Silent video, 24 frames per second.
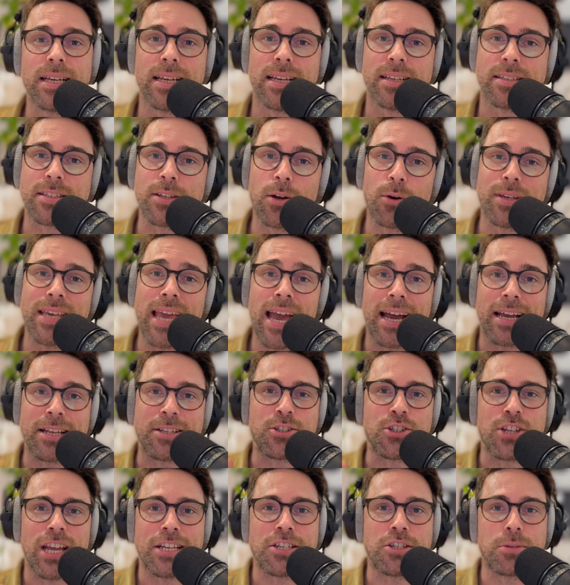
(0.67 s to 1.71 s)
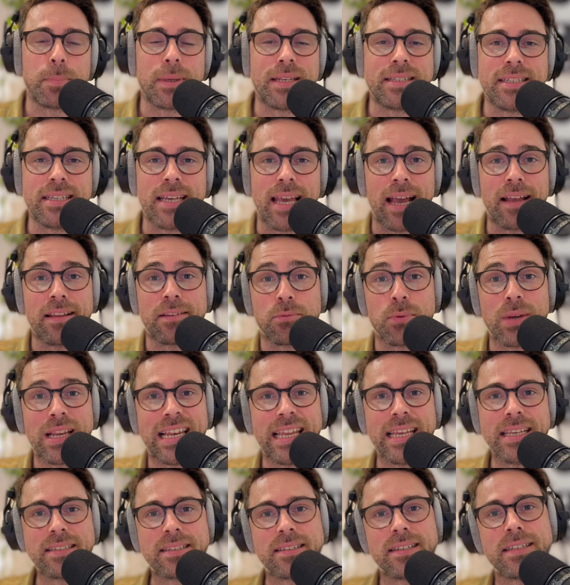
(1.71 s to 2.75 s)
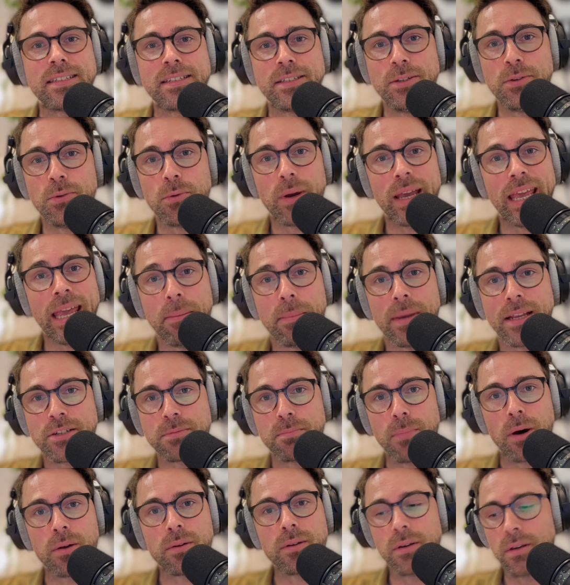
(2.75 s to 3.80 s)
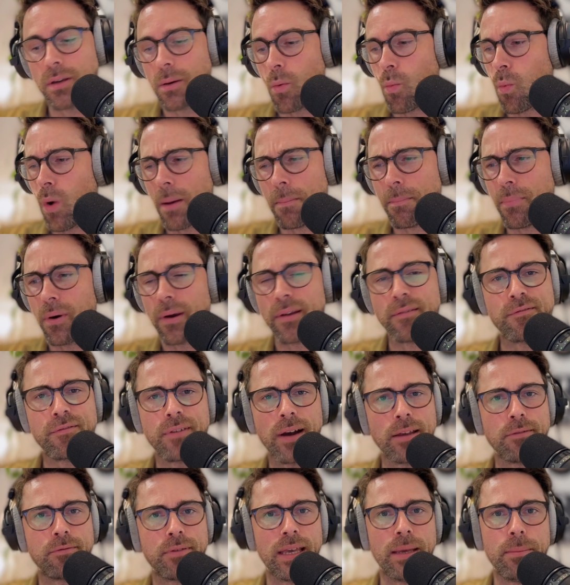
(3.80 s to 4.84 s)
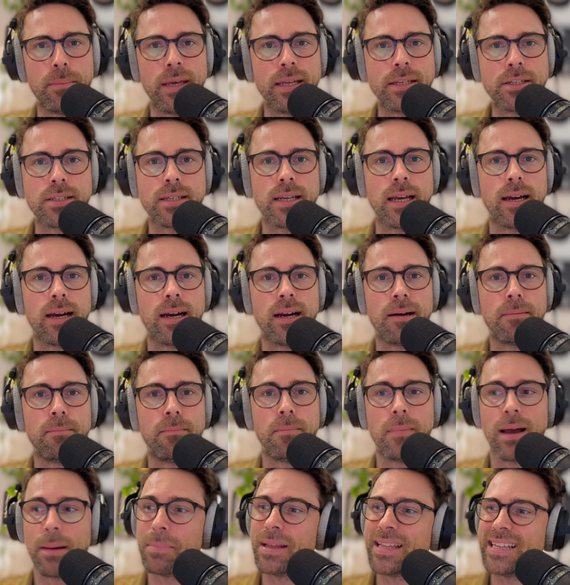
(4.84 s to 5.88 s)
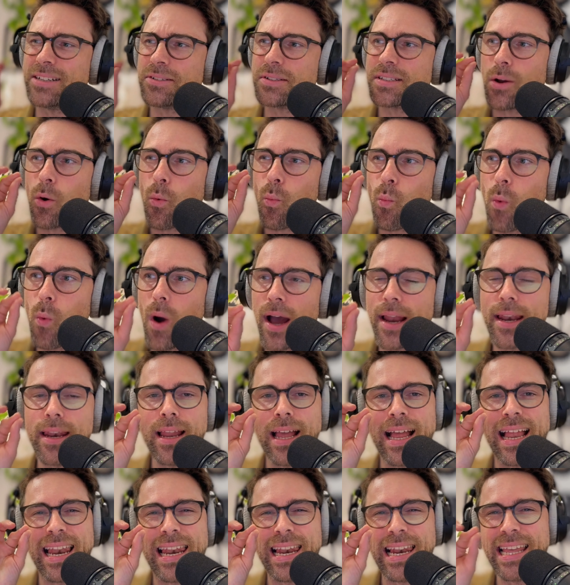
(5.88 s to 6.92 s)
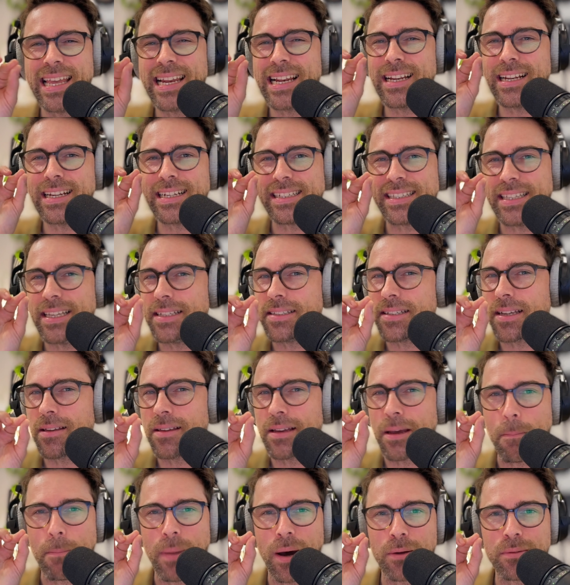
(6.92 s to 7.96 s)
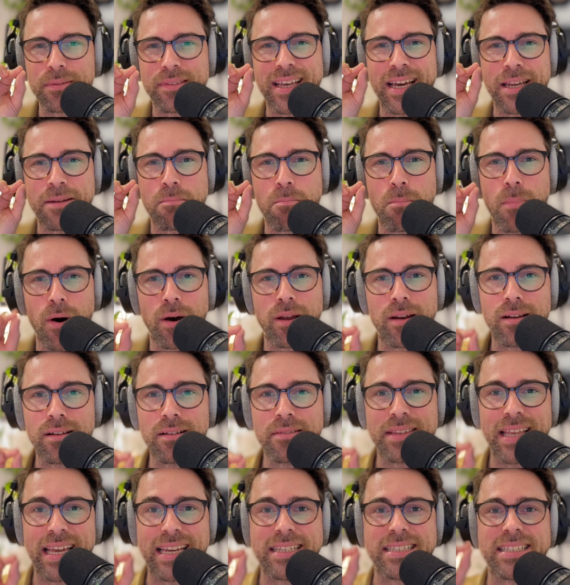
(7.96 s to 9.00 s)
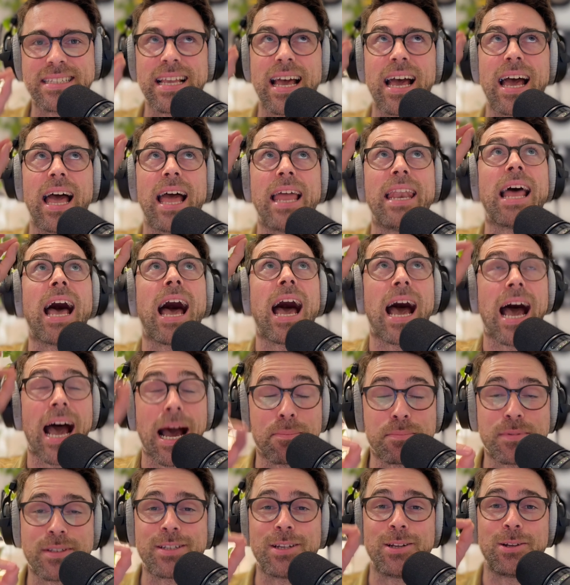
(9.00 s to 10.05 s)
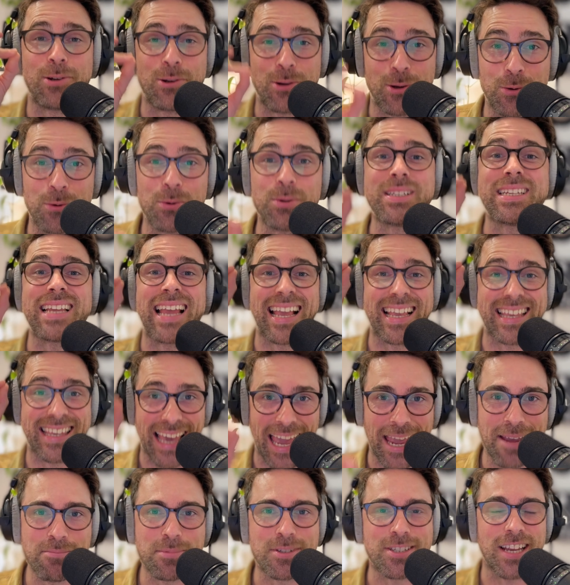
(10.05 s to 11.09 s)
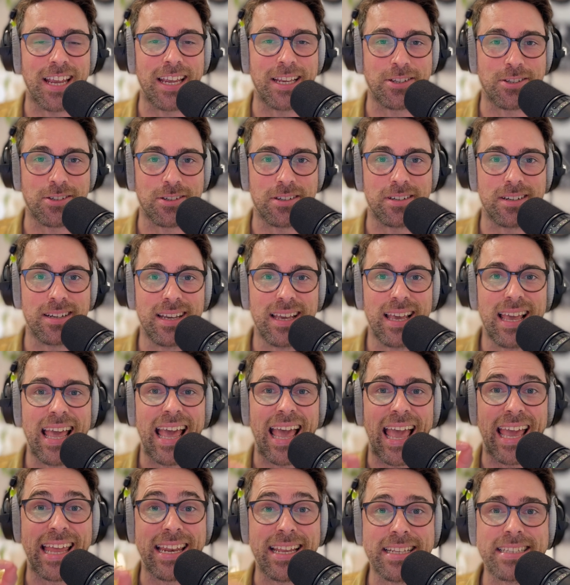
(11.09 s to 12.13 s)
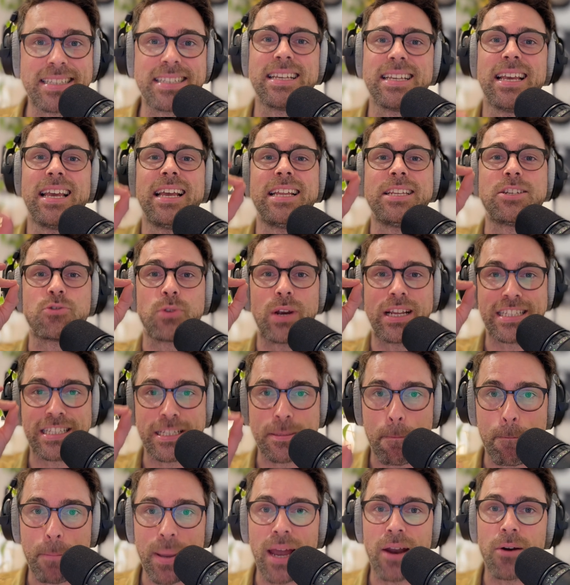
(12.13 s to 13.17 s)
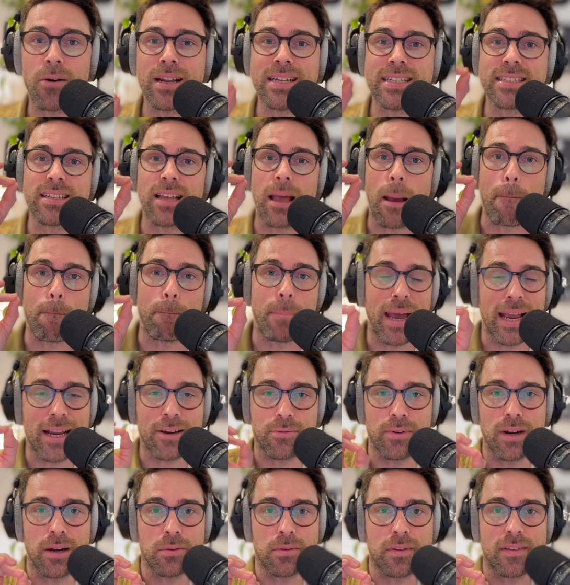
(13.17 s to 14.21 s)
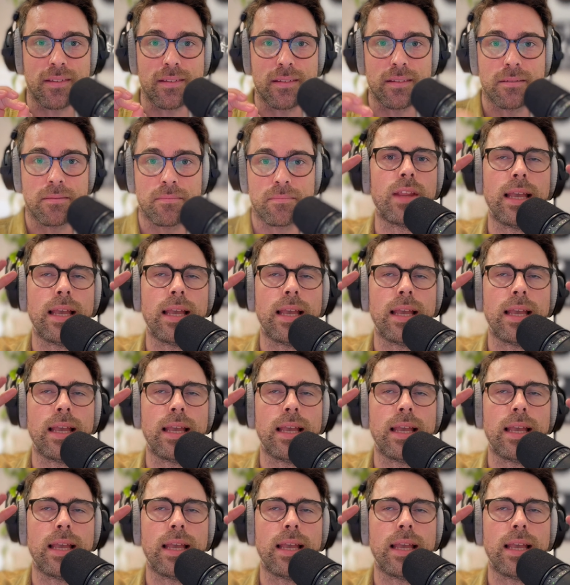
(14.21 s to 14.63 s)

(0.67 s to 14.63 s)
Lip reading: So yeah, ChatGPT has released its new image model, 1.5 image, but there's one little detail about that model that is an absolute game changer, and it's transparent backgrounds.